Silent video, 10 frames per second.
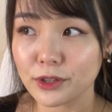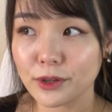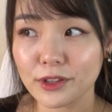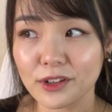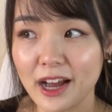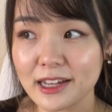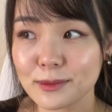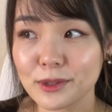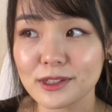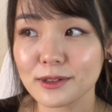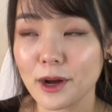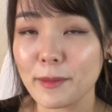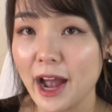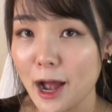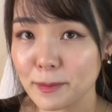you in the last one. So I'm
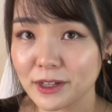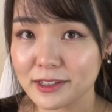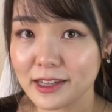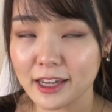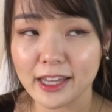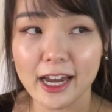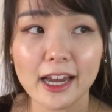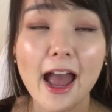happy to say that.